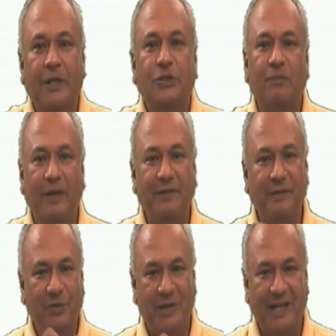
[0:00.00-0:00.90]
So when
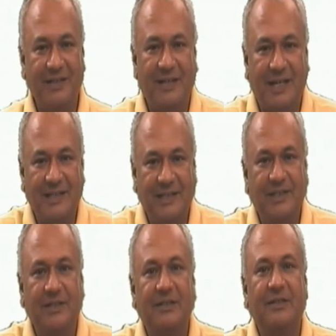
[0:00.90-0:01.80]
we look at the
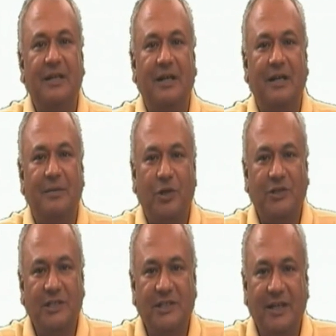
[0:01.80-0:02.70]
transaction
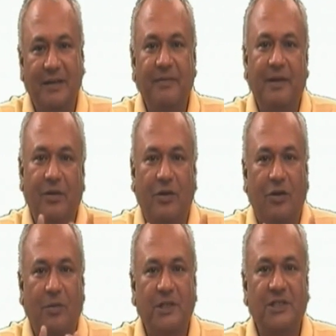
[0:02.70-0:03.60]
processing level
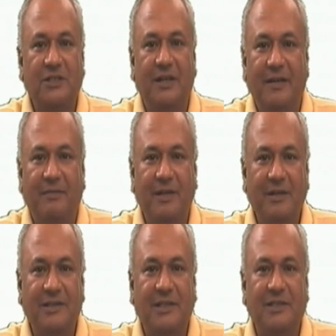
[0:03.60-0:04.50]
or operational
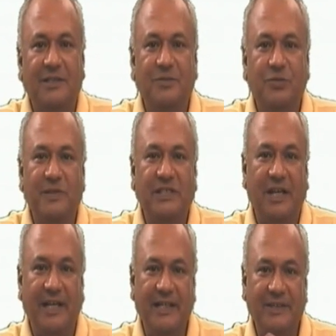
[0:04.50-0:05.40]
level, the systems which
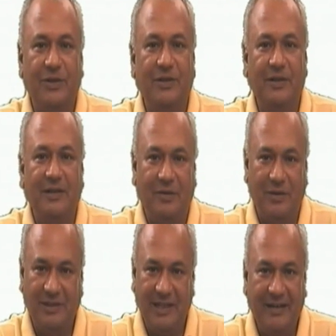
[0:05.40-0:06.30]
lies
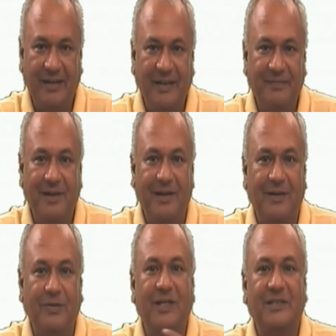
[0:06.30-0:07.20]
on that level
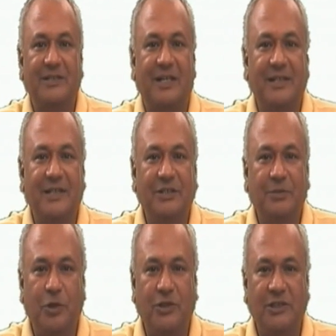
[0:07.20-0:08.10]
are known as
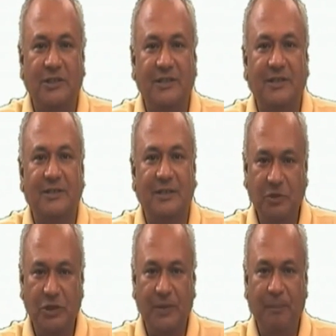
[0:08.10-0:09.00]
transaction processing
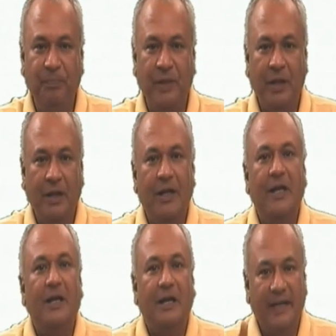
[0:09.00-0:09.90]
systems.
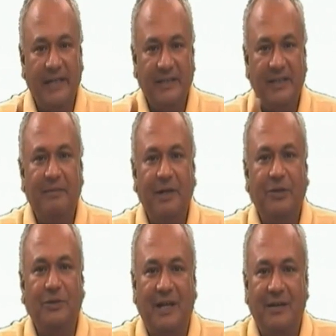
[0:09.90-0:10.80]
Next
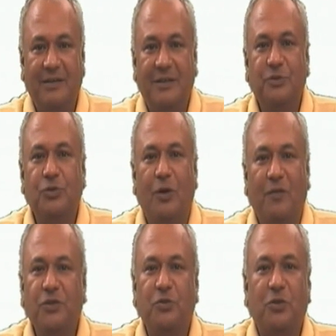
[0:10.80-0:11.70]
level to that comes to
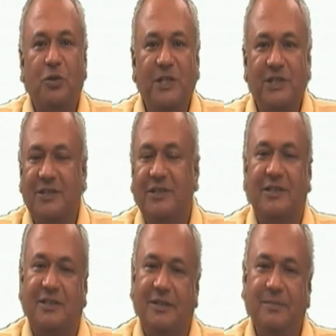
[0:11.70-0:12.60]
office automation
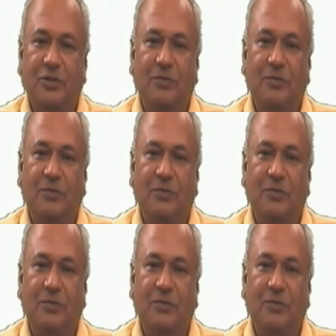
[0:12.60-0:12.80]
system.